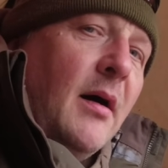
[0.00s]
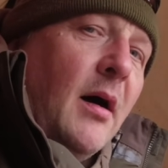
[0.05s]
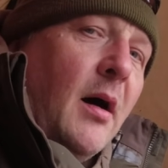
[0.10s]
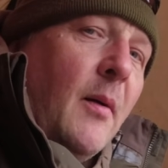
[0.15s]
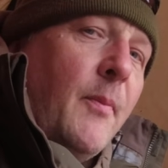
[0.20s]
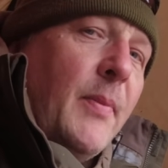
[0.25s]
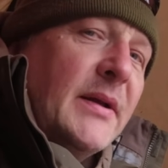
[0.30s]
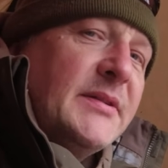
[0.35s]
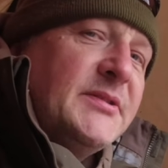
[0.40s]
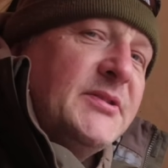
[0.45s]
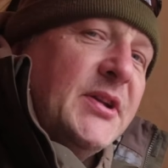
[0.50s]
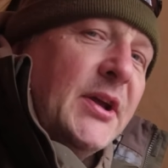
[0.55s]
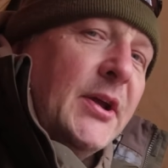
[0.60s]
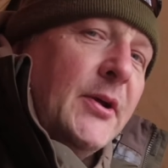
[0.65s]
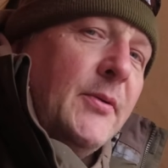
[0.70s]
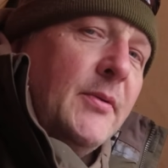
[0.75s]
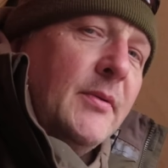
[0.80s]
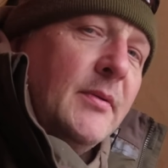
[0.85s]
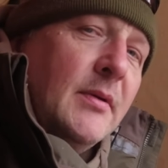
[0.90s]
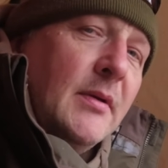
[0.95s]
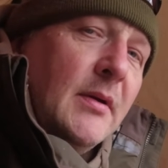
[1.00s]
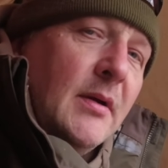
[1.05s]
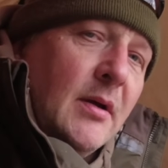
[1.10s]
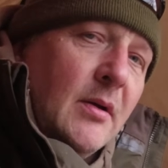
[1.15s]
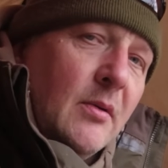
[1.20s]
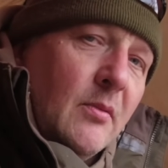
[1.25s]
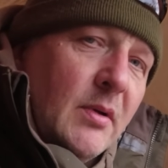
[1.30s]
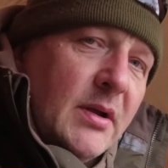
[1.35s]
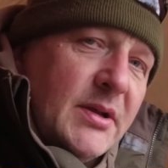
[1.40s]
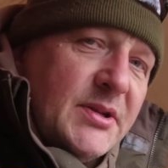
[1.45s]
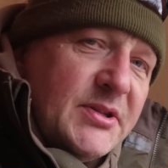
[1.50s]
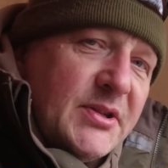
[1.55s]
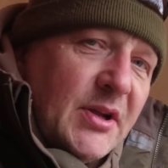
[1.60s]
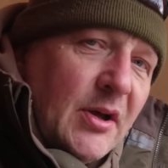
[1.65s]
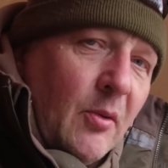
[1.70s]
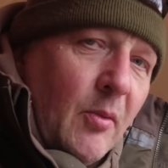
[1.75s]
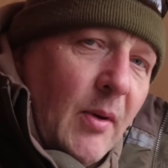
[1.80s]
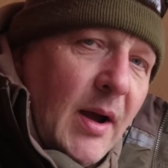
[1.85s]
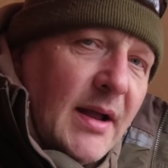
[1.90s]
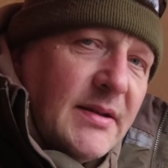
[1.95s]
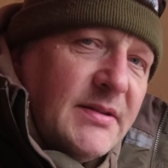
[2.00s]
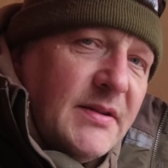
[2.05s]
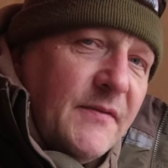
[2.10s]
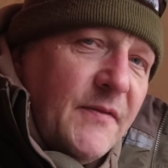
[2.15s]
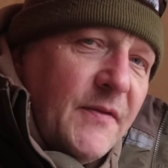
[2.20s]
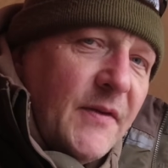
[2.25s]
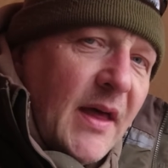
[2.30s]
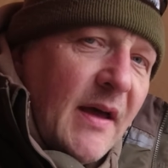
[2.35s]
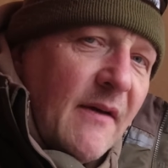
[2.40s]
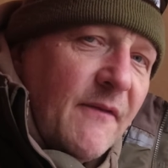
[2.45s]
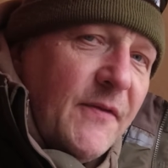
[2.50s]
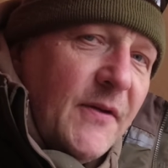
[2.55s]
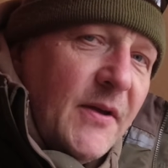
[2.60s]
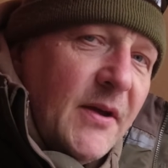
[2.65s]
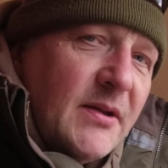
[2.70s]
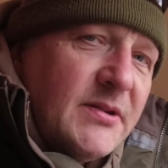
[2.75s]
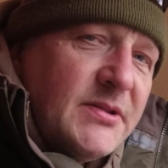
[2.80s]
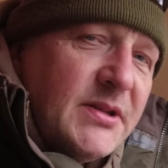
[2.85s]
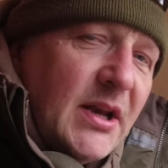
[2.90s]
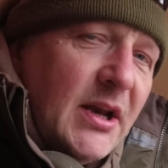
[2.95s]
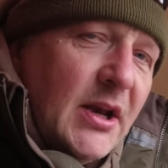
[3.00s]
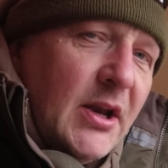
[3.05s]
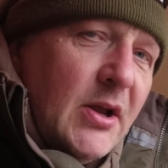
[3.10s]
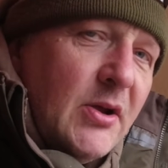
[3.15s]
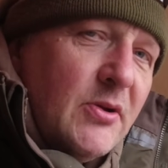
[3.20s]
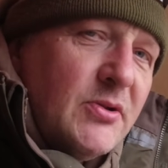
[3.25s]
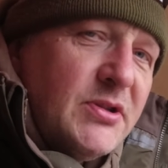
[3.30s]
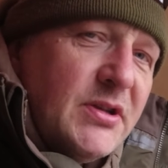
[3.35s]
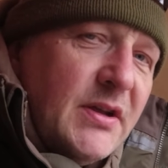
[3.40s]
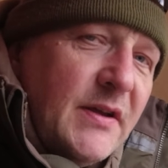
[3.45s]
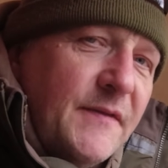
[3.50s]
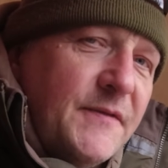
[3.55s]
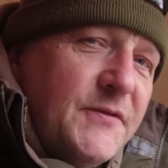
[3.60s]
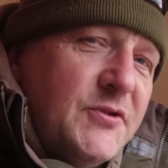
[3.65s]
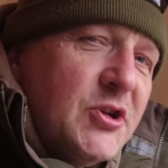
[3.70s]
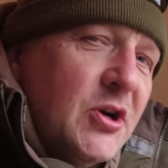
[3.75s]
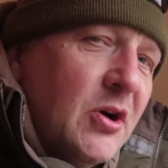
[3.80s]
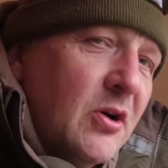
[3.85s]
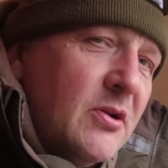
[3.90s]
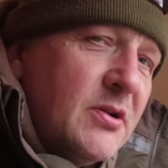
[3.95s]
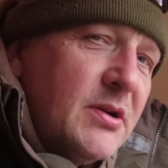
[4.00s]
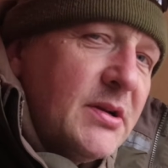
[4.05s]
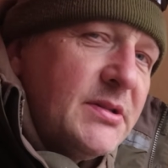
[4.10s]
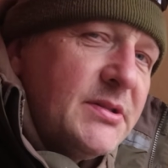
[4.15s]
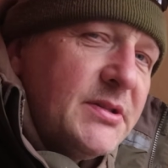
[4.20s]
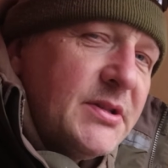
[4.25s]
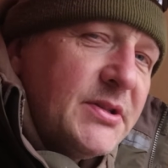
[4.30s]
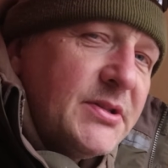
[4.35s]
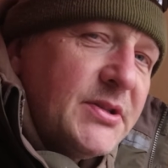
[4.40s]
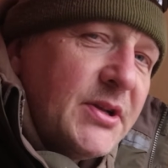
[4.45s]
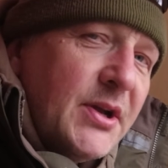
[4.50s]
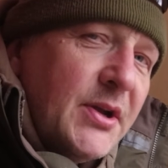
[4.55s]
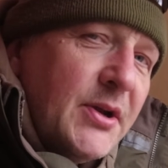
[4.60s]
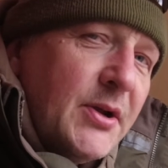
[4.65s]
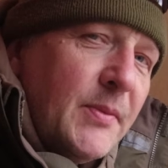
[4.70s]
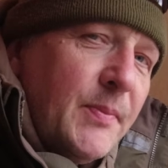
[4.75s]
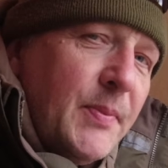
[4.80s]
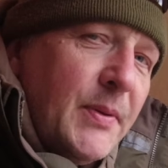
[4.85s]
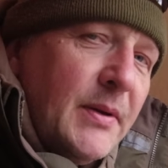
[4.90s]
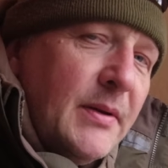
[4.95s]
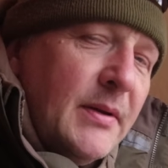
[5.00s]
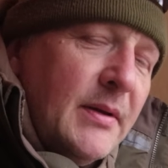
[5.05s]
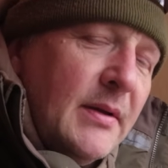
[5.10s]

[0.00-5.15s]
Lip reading: 2:30, we're still waiting for that first elusive chunk to turn up.